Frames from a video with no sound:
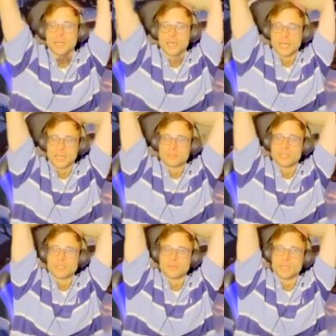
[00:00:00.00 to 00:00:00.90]
You guys,
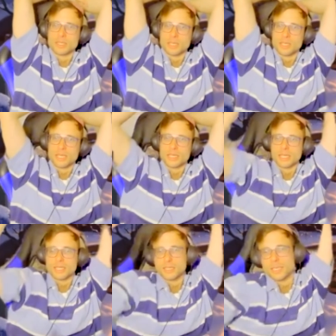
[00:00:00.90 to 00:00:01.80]
today it's Monday,
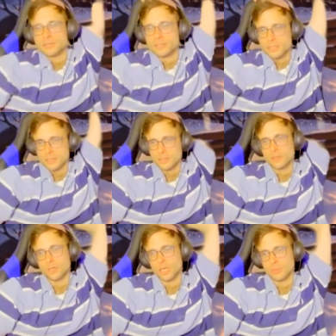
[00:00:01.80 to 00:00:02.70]
9/18
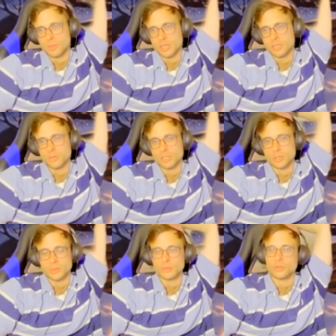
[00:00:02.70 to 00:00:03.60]
on April
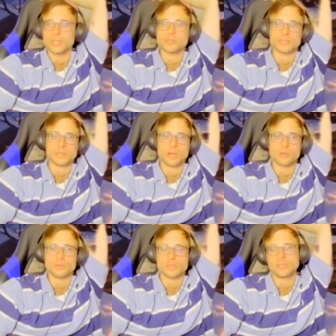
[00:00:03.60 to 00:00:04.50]
2022, and the sub
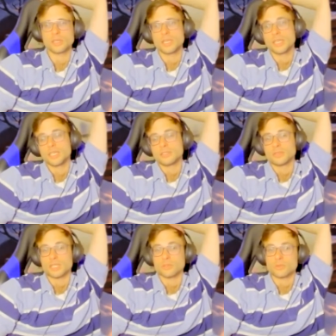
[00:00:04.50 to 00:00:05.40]
counts.
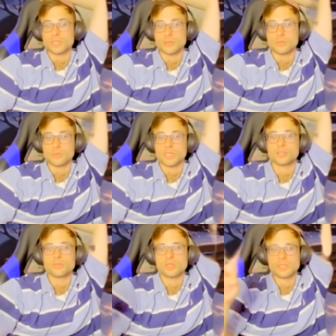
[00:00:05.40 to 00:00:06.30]
You got two
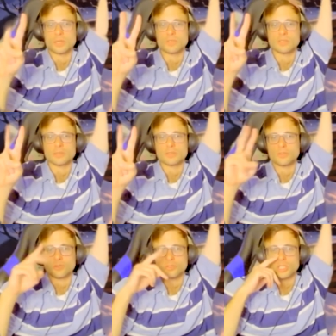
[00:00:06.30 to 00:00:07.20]
subscribers.
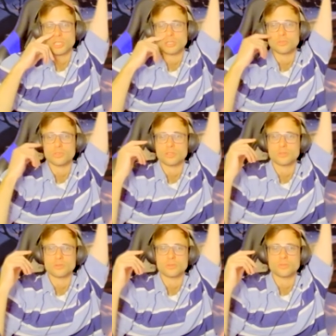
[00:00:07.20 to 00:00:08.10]
So shout out to the
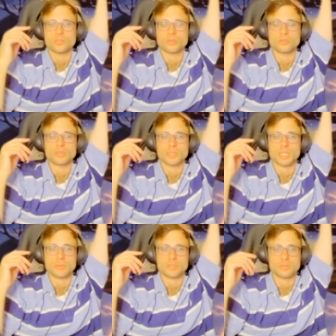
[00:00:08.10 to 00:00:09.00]
two
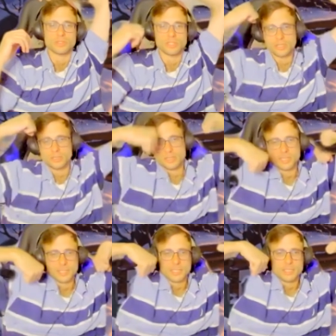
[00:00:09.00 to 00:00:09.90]
subscribers of the channel.
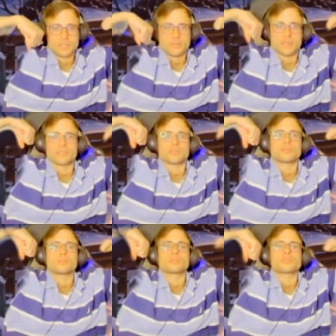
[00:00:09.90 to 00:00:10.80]
We're getting
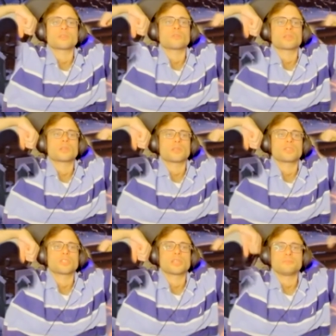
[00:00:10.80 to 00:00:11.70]
strong
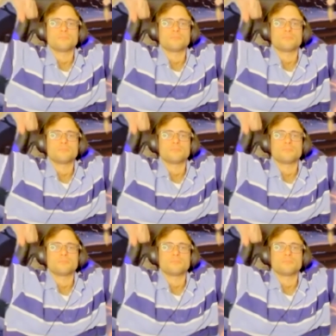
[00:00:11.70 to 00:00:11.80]
each day,